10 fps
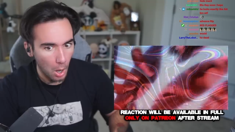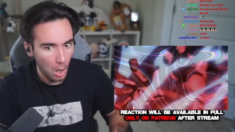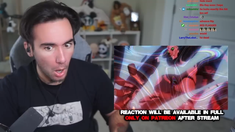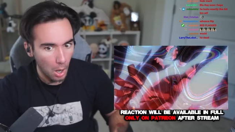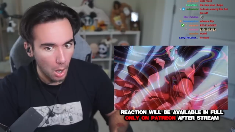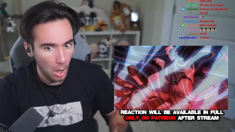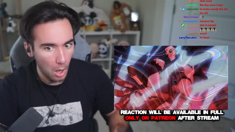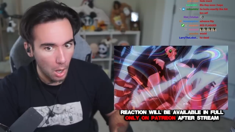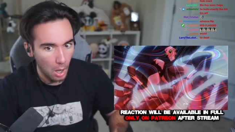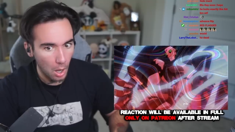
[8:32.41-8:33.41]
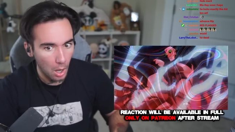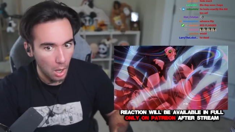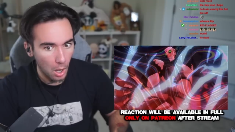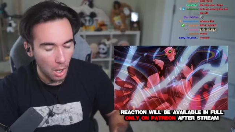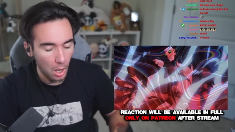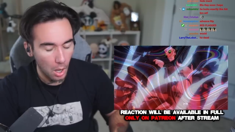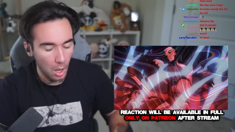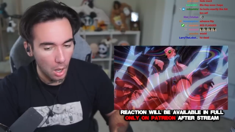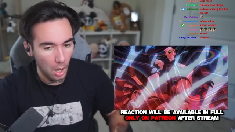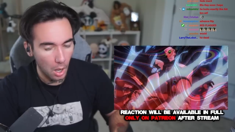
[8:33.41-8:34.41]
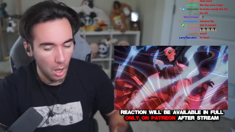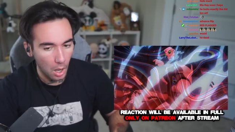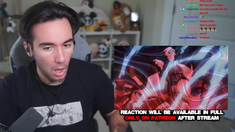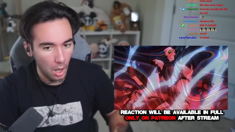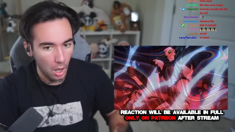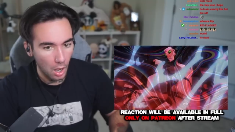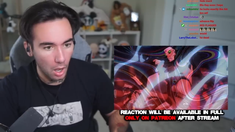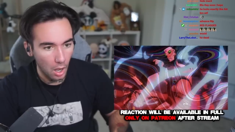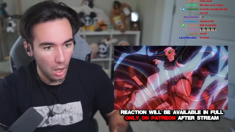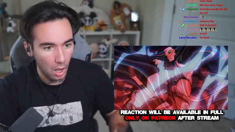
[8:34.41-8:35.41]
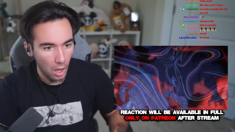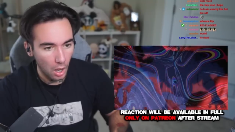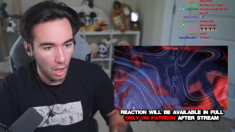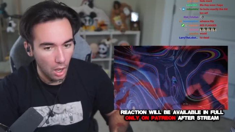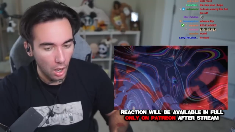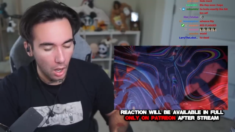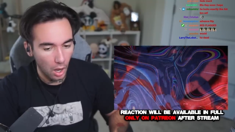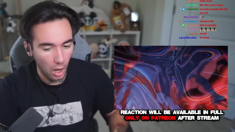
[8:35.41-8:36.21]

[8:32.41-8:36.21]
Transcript: Nobody speaks.